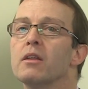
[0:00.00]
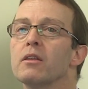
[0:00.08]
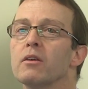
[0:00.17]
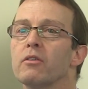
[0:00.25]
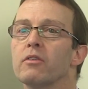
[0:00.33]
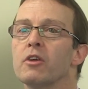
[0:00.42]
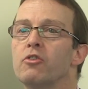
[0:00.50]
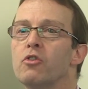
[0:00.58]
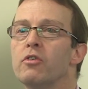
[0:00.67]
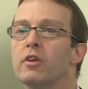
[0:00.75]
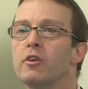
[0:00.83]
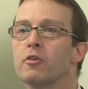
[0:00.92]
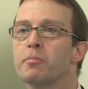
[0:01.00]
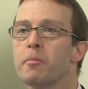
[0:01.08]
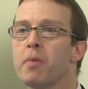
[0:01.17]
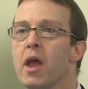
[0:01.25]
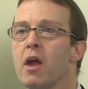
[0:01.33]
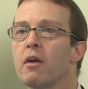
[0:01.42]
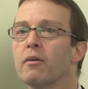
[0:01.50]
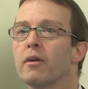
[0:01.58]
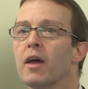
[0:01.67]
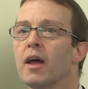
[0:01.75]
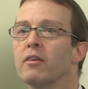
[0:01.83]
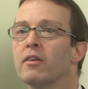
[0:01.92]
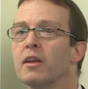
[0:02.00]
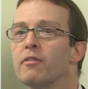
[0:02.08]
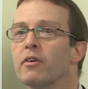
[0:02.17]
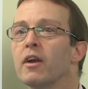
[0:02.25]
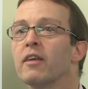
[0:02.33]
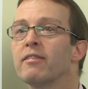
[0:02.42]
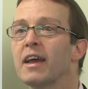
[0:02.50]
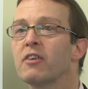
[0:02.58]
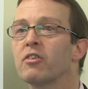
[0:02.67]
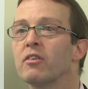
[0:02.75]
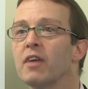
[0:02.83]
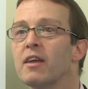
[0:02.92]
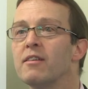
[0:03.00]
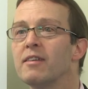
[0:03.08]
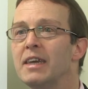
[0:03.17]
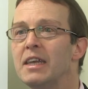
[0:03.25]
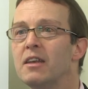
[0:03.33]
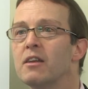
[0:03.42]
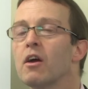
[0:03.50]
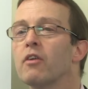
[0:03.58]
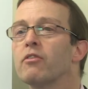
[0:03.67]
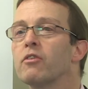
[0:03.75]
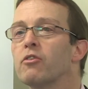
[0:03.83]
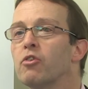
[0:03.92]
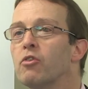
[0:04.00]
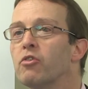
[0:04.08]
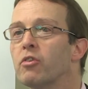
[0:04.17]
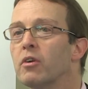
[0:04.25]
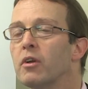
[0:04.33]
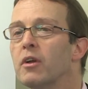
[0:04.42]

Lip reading: There's a duty to prepare and deliver a Section 19 constitution.